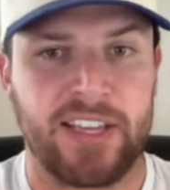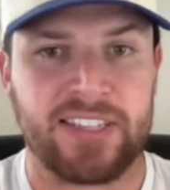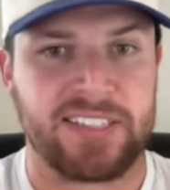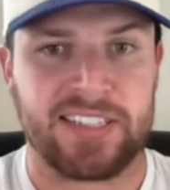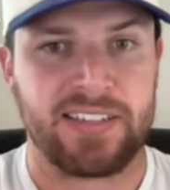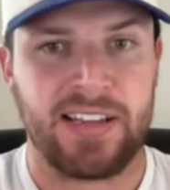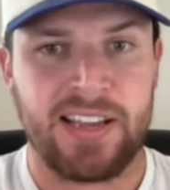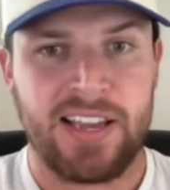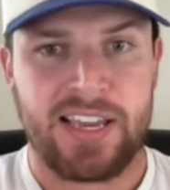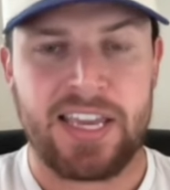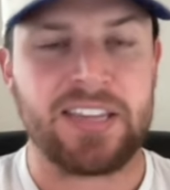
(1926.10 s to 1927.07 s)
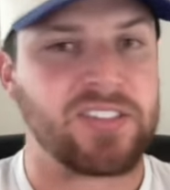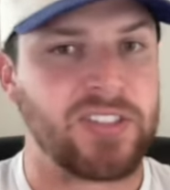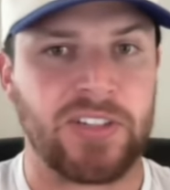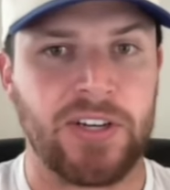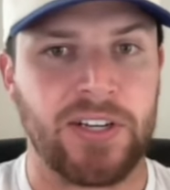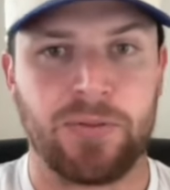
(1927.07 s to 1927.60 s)
ends and he
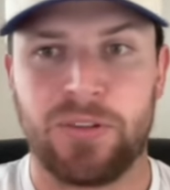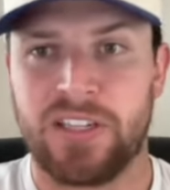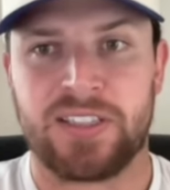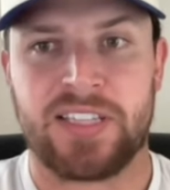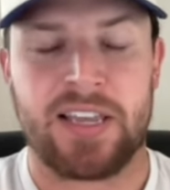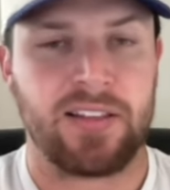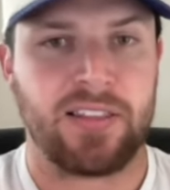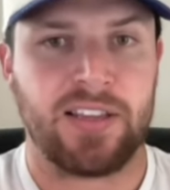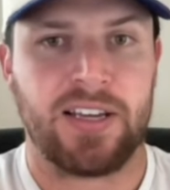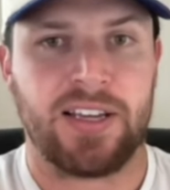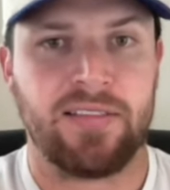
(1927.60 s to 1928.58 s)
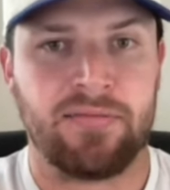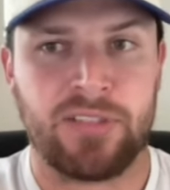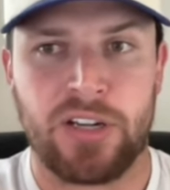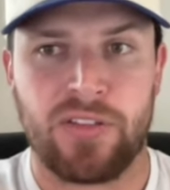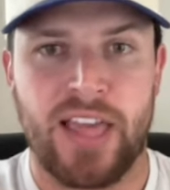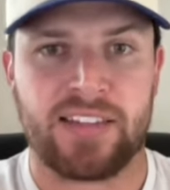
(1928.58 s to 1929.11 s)
stood the the
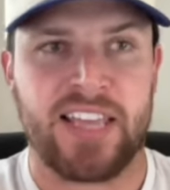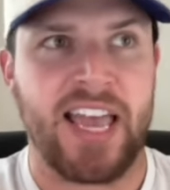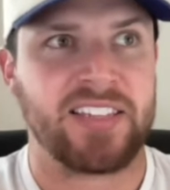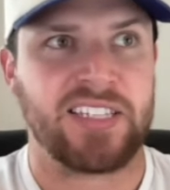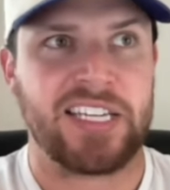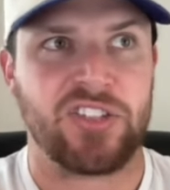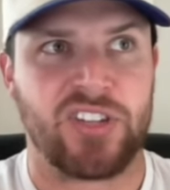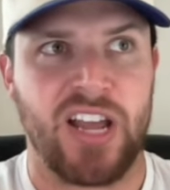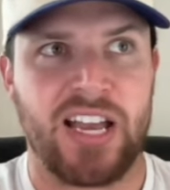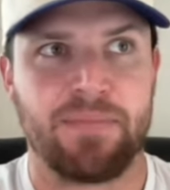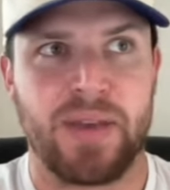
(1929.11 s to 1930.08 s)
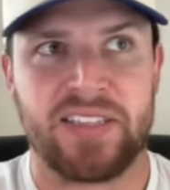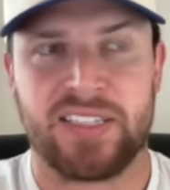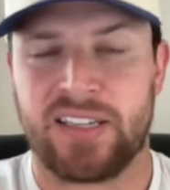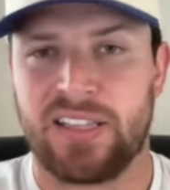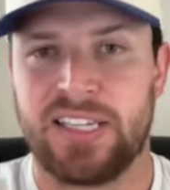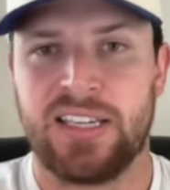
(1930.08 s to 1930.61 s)
you know that test each time
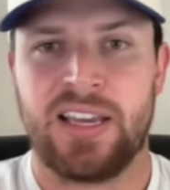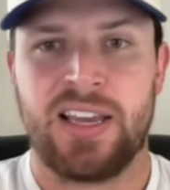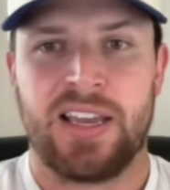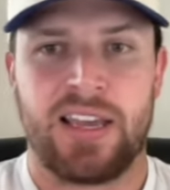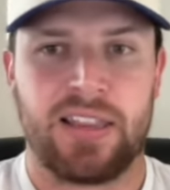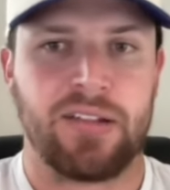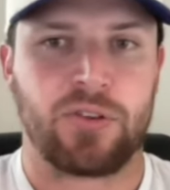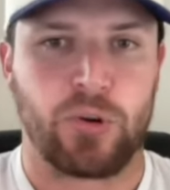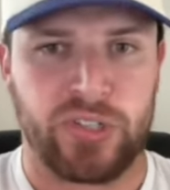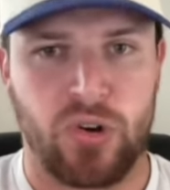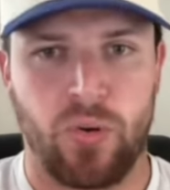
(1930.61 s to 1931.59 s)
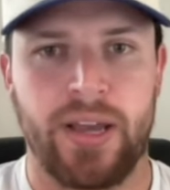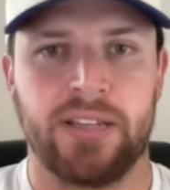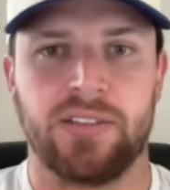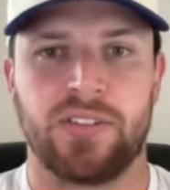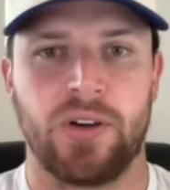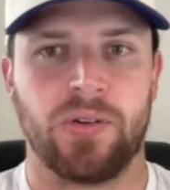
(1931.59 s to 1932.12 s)
basically and then of course
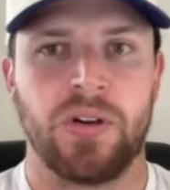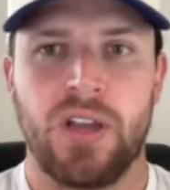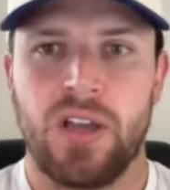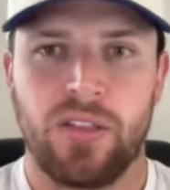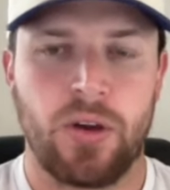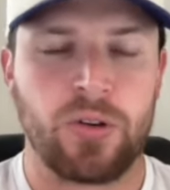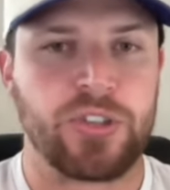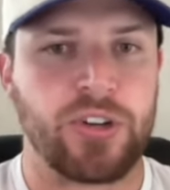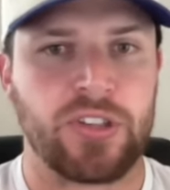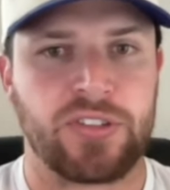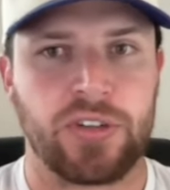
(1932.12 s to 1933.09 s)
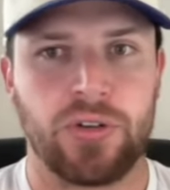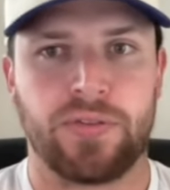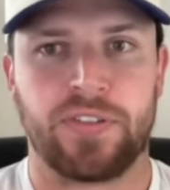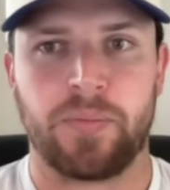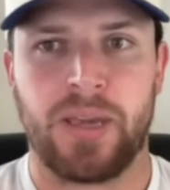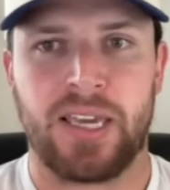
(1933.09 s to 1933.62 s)
Quinn so those are the two
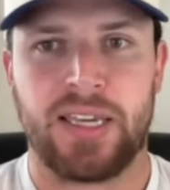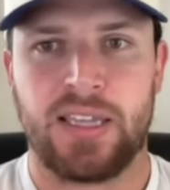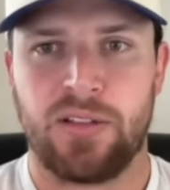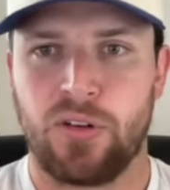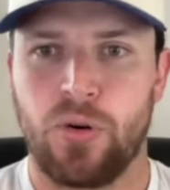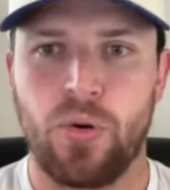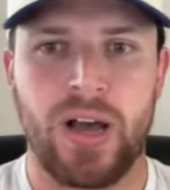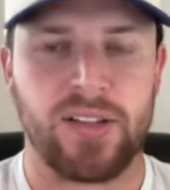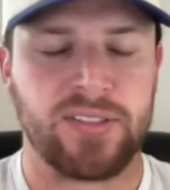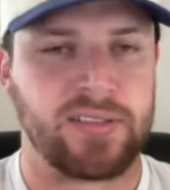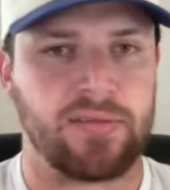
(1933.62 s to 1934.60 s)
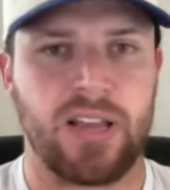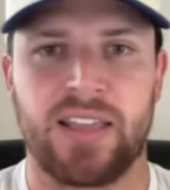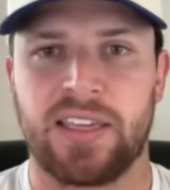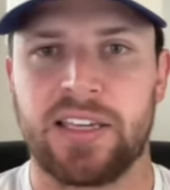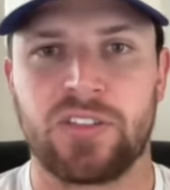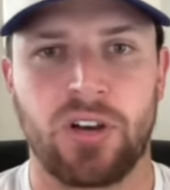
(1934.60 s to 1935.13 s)
for me who else I
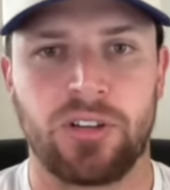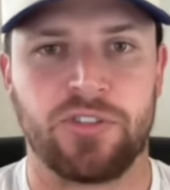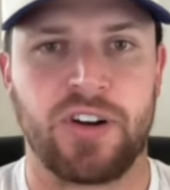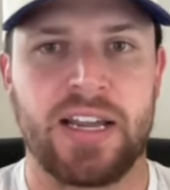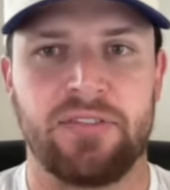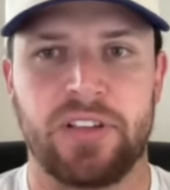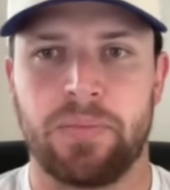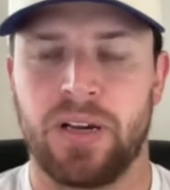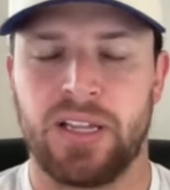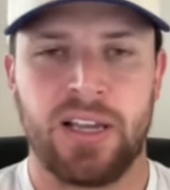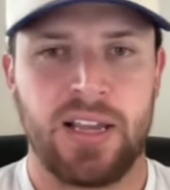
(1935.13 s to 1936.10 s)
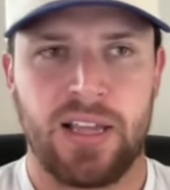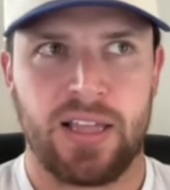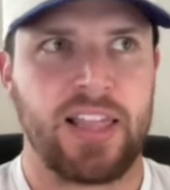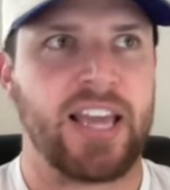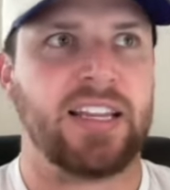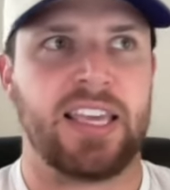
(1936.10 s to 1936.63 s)
think it's all gravy but
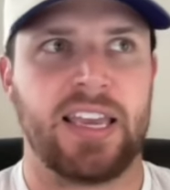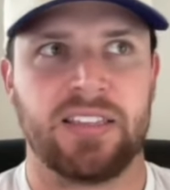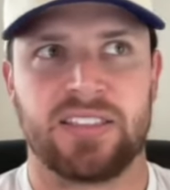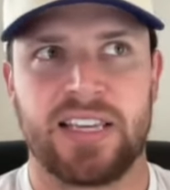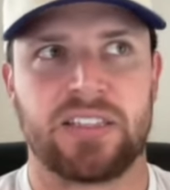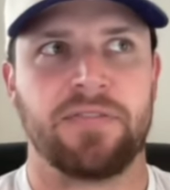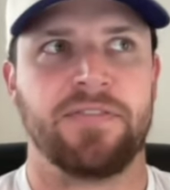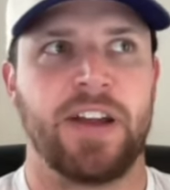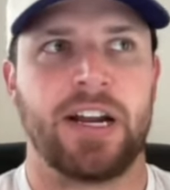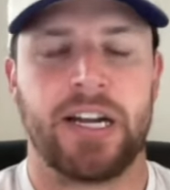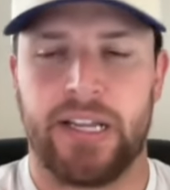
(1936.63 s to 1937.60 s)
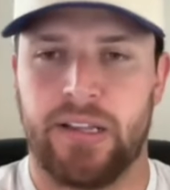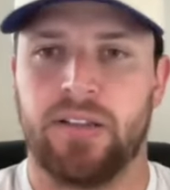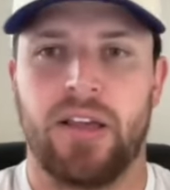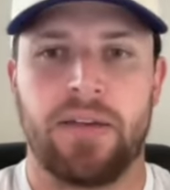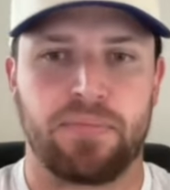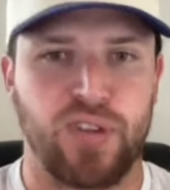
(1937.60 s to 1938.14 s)
that again sets a
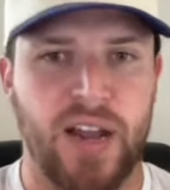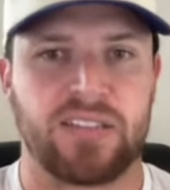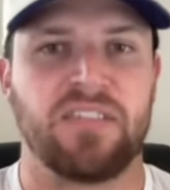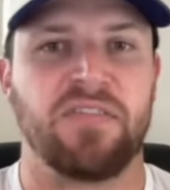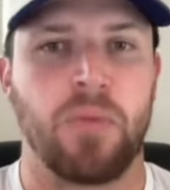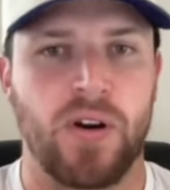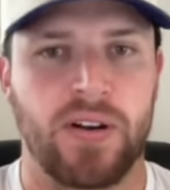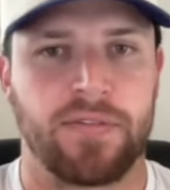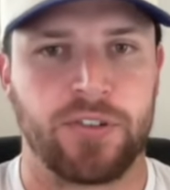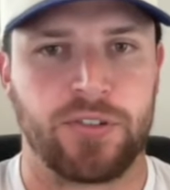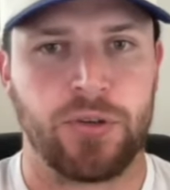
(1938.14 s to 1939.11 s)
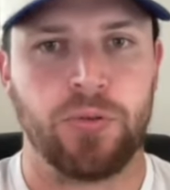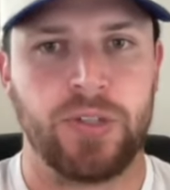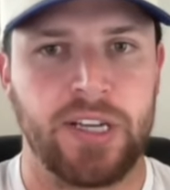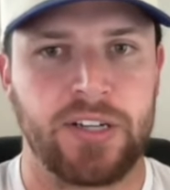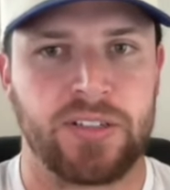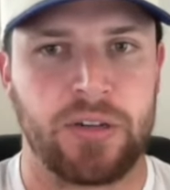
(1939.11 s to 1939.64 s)
very impressive mark for two
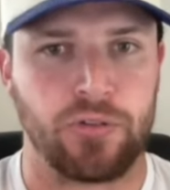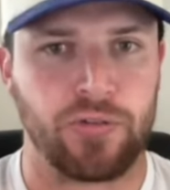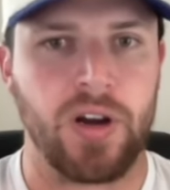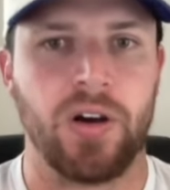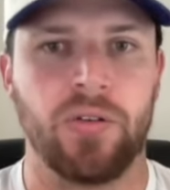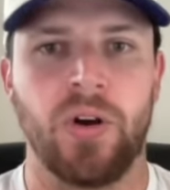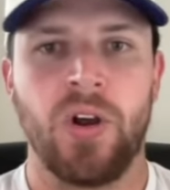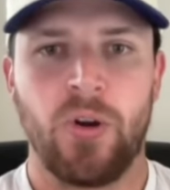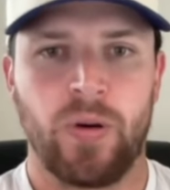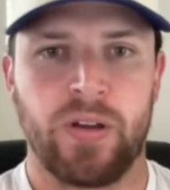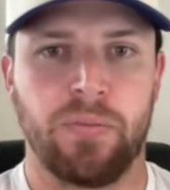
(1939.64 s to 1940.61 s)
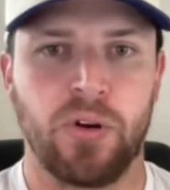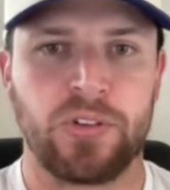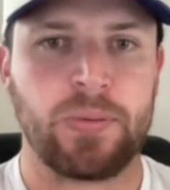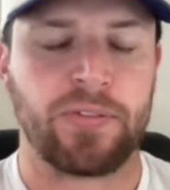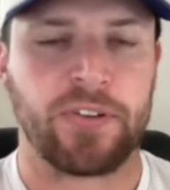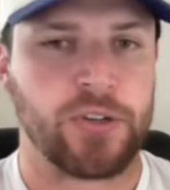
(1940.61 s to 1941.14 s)
years in a row with
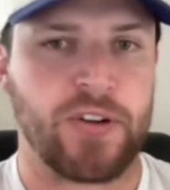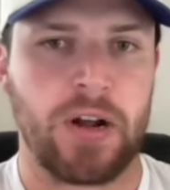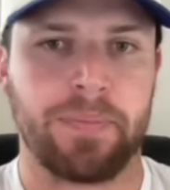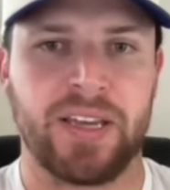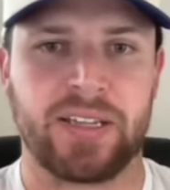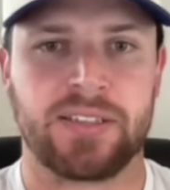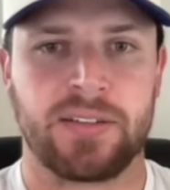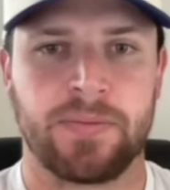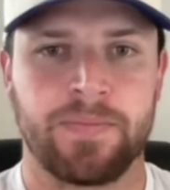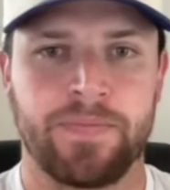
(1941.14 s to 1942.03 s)
multiple first round picks